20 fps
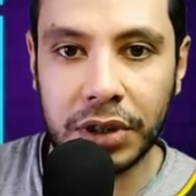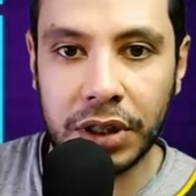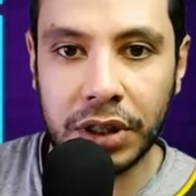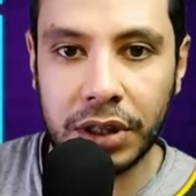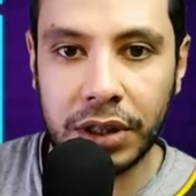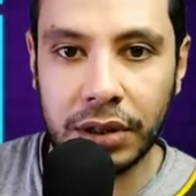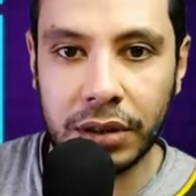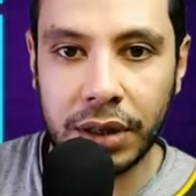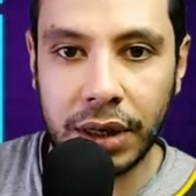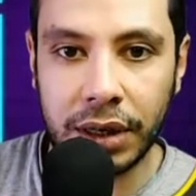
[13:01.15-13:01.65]

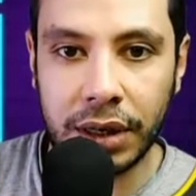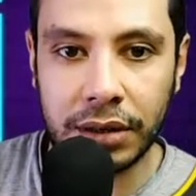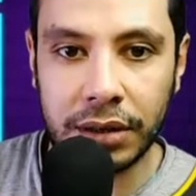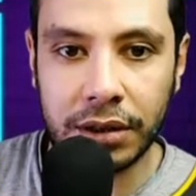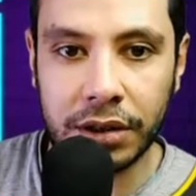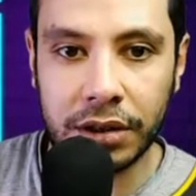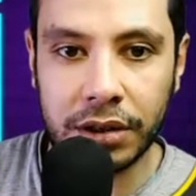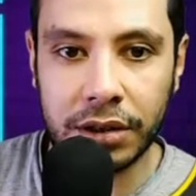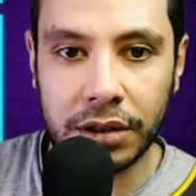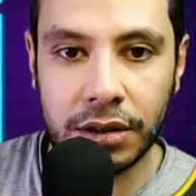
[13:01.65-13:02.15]
here and
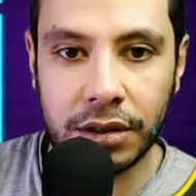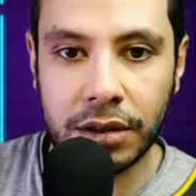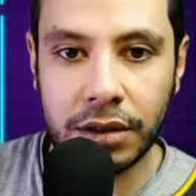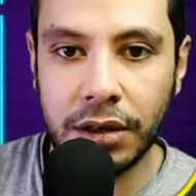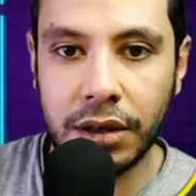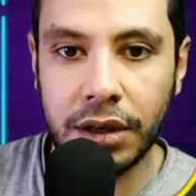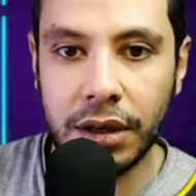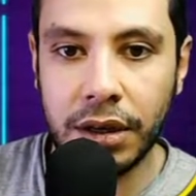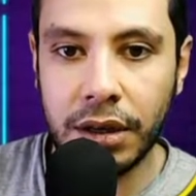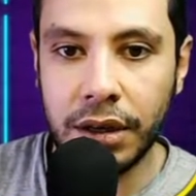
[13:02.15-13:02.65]
this.
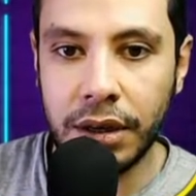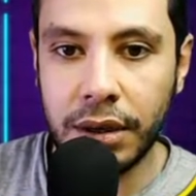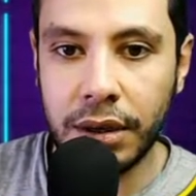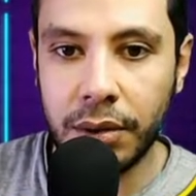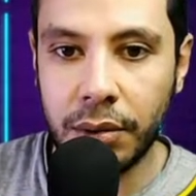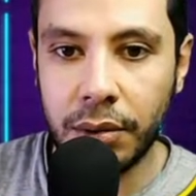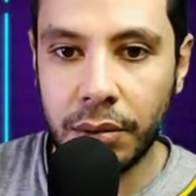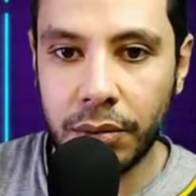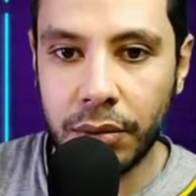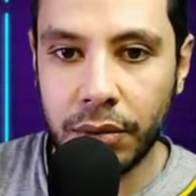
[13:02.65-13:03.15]

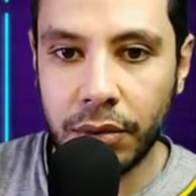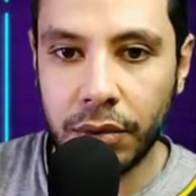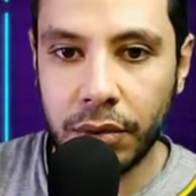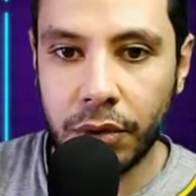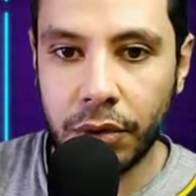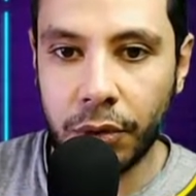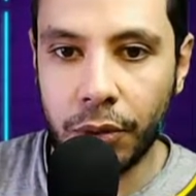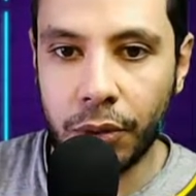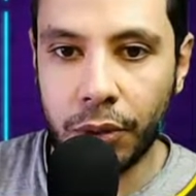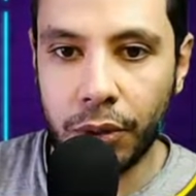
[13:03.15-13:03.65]

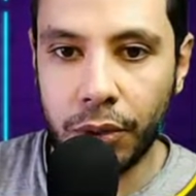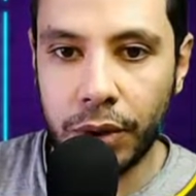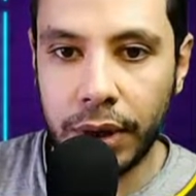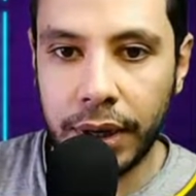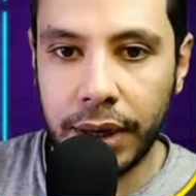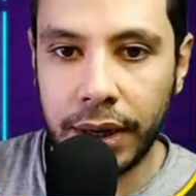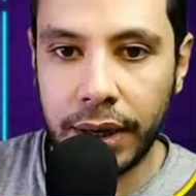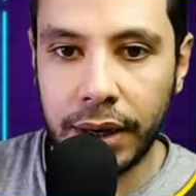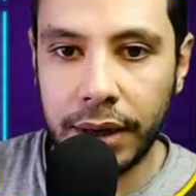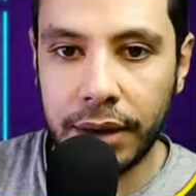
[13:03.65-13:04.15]

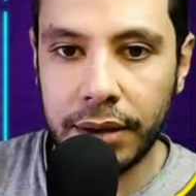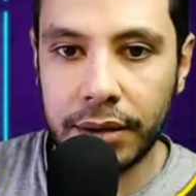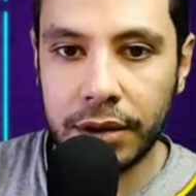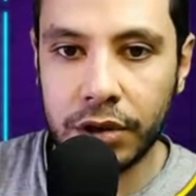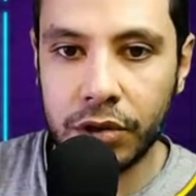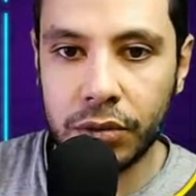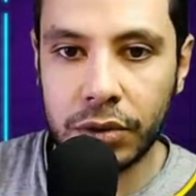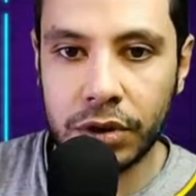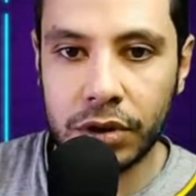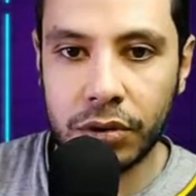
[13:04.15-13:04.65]
Okay,
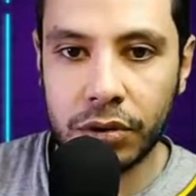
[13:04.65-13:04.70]
this one is